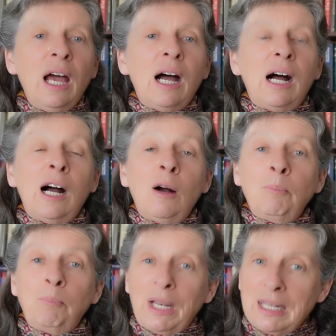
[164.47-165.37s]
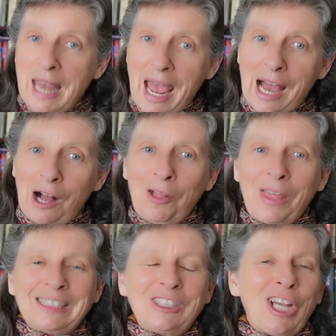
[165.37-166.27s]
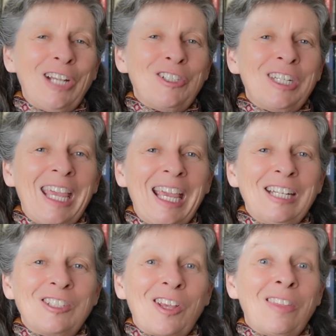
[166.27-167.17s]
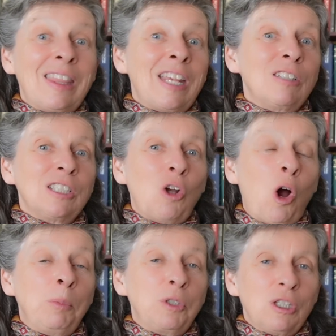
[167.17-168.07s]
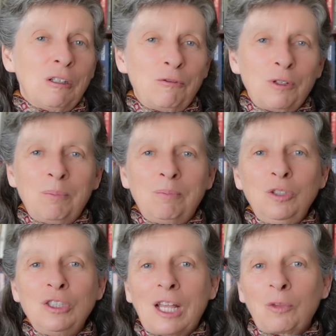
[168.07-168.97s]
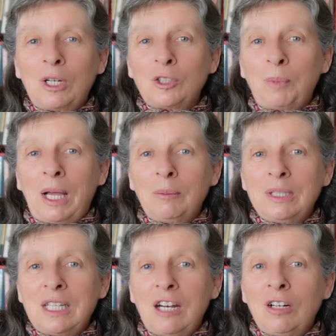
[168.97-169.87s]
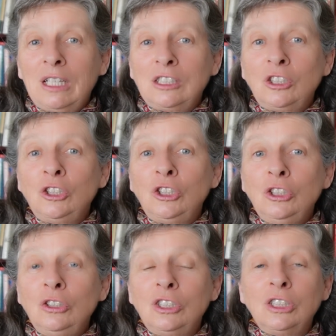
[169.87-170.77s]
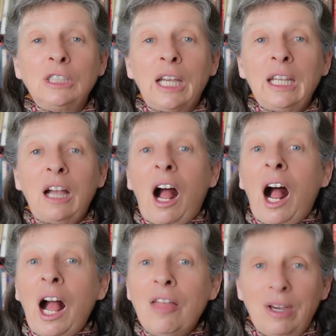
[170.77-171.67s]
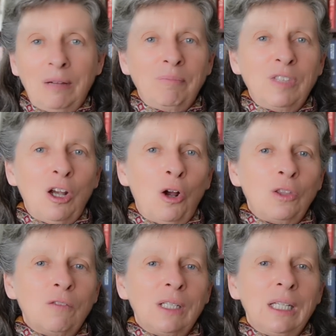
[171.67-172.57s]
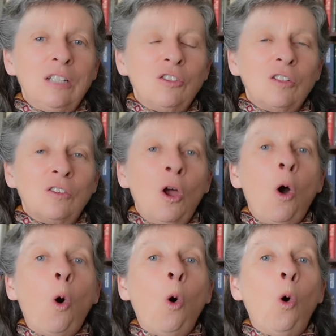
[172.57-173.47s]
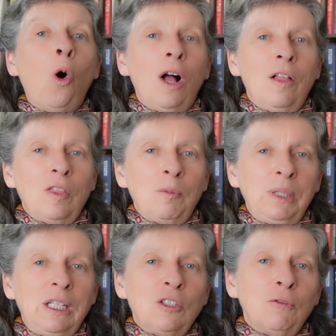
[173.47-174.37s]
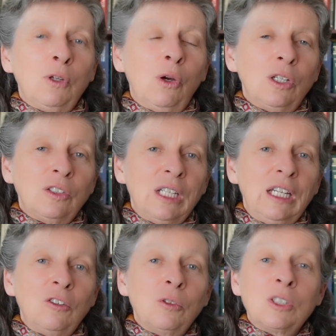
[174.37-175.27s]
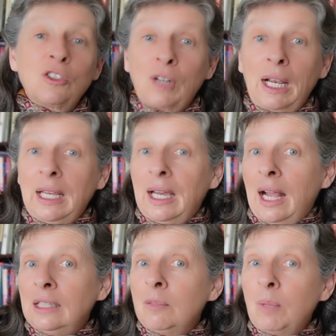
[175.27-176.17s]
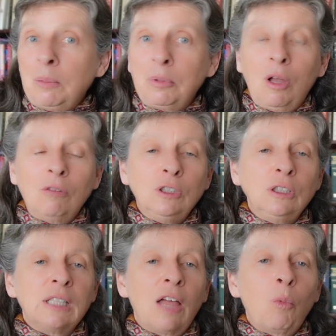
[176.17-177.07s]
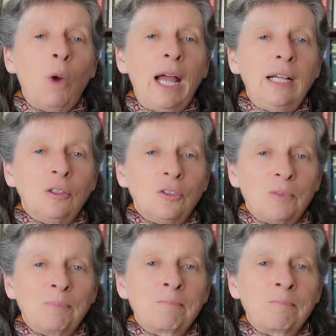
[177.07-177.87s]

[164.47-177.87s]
but now that's changed again so that there is an option for New South Wales parliamentarians to choose to take either the oath of allegiance or the pledge of loyalty to Australia and the people of New South Wales.